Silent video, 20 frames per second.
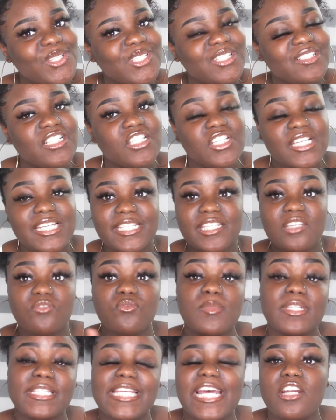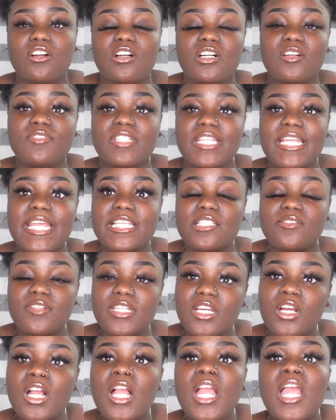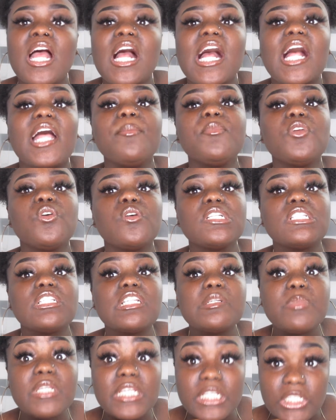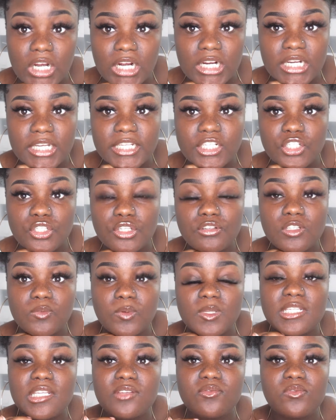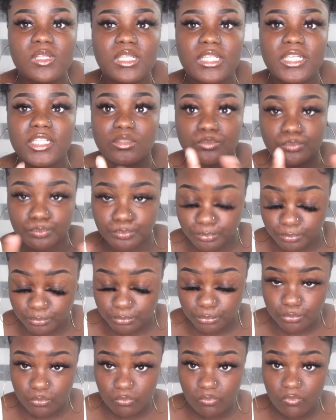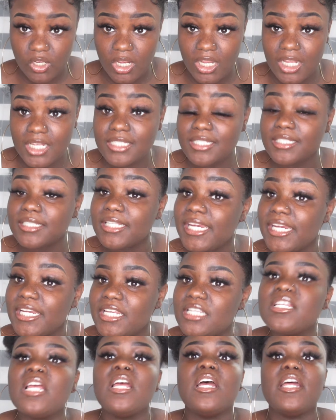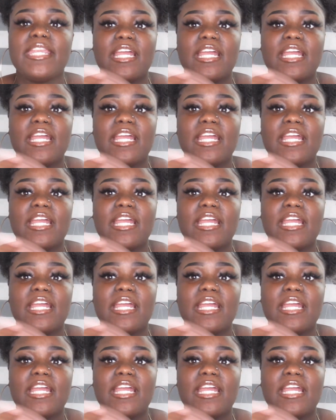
So as you can see from the title of today's video, I'm going to be talking to specifically us ladies.